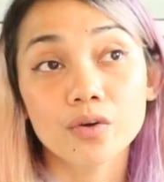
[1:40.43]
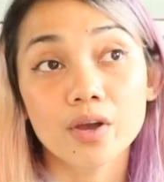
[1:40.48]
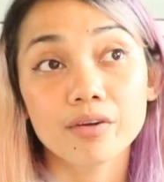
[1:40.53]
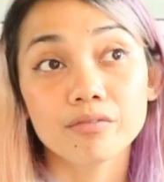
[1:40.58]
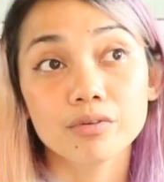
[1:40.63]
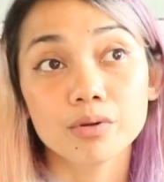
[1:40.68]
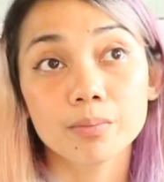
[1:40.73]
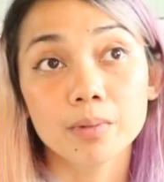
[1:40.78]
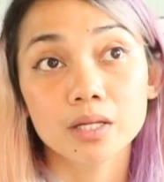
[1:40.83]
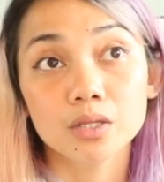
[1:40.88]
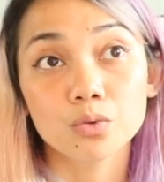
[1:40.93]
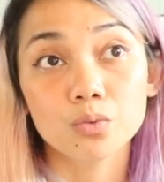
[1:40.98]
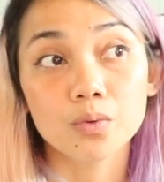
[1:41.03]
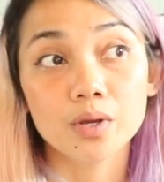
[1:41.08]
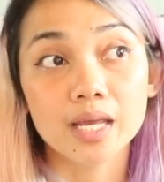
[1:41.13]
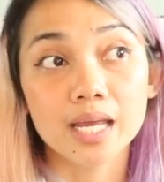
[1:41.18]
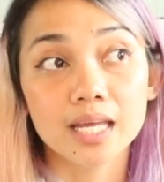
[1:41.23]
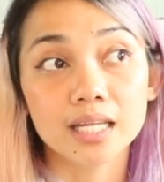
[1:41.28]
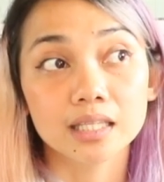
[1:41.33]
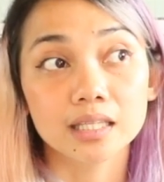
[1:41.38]
every month
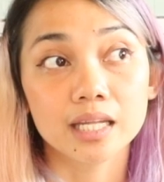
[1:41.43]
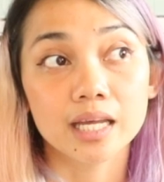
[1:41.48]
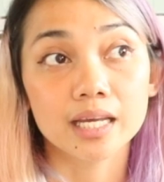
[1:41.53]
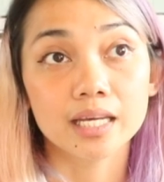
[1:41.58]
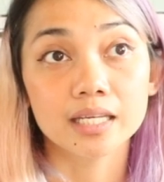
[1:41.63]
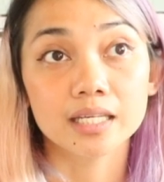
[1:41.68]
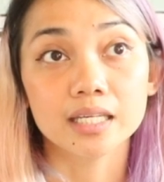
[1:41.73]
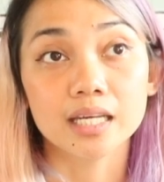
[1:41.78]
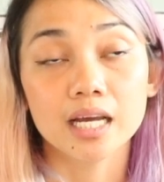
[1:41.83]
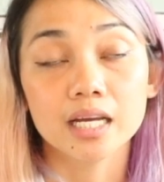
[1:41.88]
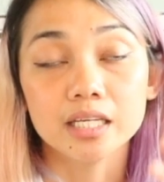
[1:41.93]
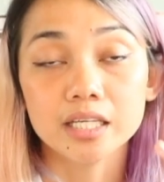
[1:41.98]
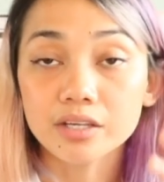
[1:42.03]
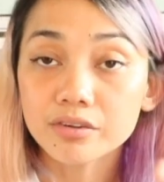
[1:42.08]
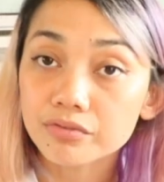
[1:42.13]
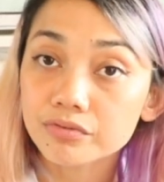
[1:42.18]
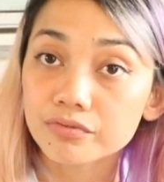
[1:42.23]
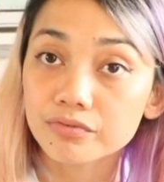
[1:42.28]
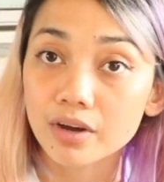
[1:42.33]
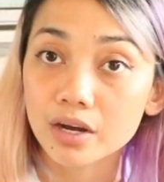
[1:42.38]
we get like a
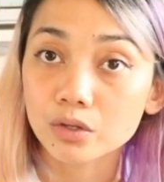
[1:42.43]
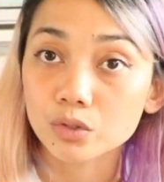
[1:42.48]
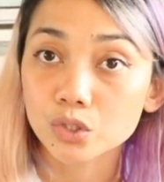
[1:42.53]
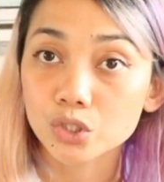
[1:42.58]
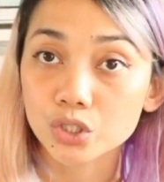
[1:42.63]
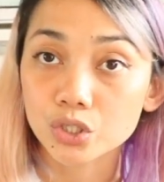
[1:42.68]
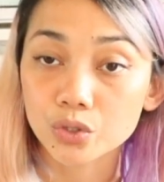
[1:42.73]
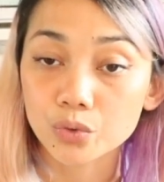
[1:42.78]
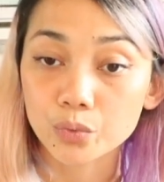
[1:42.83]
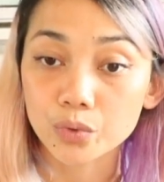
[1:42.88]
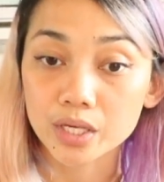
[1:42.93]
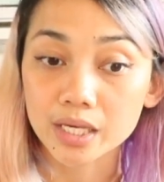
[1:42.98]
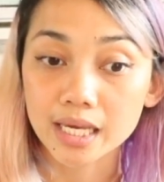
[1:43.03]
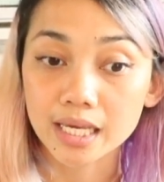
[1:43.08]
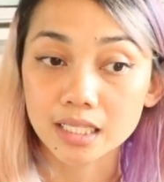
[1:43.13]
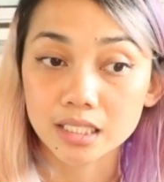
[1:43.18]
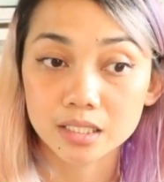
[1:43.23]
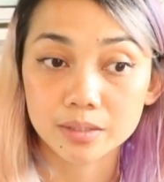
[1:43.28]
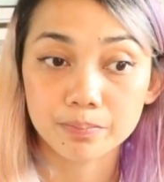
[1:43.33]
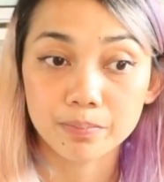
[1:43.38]
gift voucher we
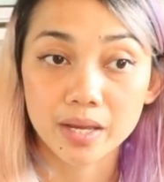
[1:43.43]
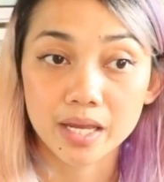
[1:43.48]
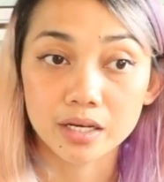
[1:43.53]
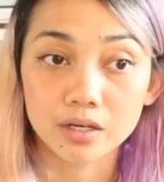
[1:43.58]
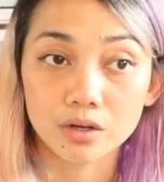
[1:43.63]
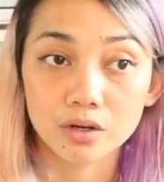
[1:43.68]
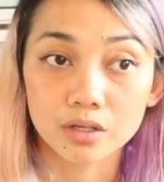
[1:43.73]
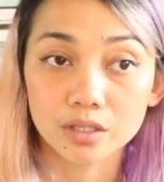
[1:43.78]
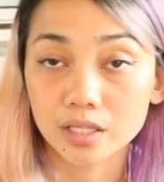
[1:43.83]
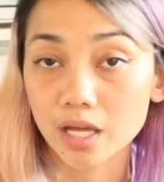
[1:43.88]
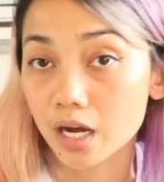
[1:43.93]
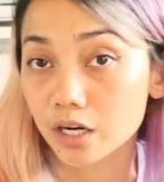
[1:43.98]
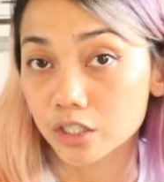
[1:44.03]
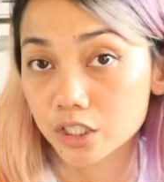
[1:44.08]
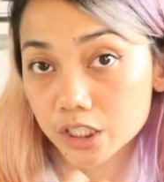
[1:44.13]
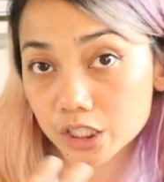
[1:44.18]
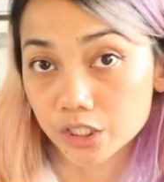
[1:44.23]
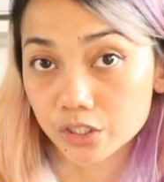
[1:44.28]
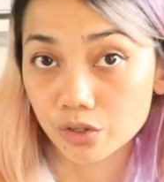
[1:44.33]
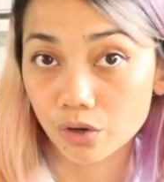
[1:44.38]
can spend on the
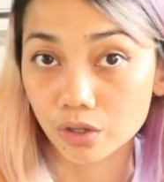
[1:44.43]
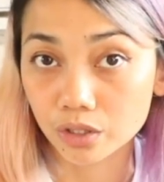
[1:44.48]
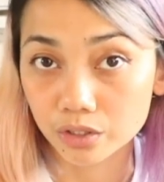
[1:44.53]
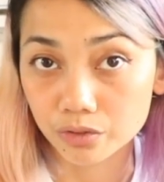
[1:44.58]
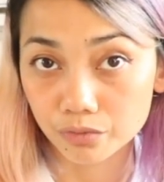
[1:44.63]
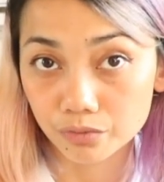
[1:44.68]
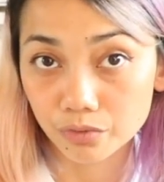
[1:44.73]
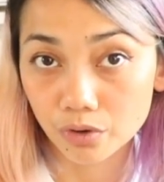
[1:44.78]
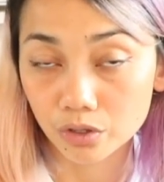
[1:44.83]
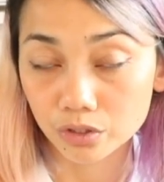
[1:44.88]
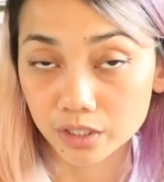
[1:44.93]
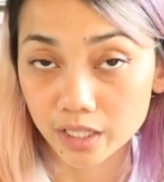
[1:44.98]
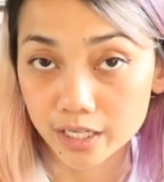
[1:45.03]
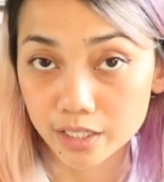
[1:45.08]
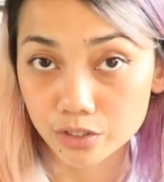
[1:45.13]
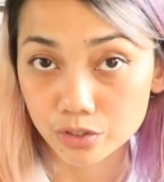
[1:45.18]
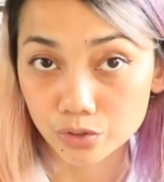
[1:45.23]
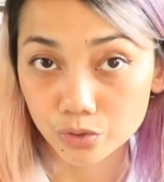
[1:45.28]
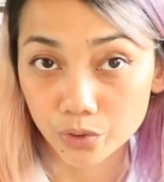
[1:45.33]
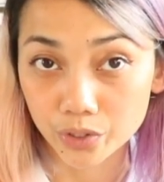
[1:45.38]
Archer and Olive
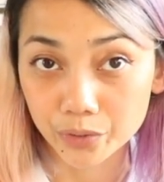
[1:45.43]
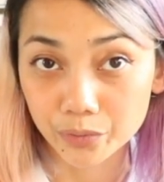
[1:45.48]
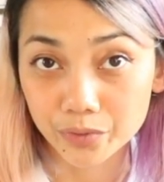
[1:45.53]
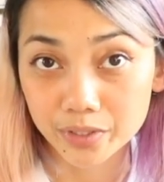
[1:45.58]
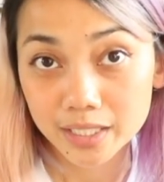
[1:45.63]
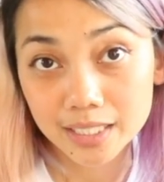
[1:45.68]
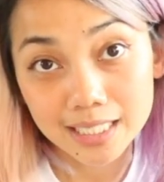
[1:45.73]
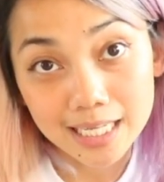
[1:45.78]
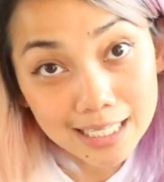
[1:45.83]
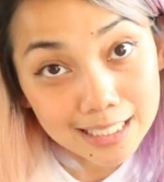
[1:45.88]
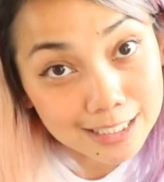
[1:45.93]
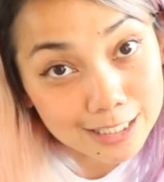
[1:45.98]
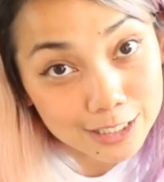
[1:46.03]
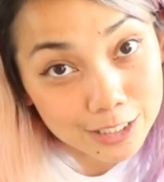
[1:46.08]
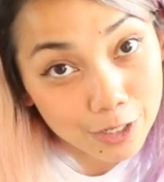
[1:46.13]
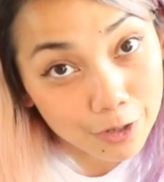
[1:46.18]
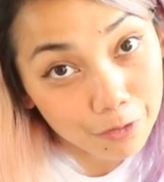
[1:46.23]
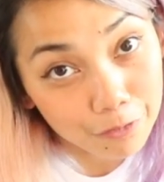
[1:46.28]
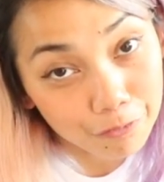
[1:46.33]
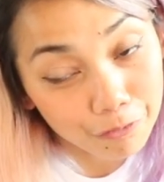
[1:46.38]
online store and we can get stuff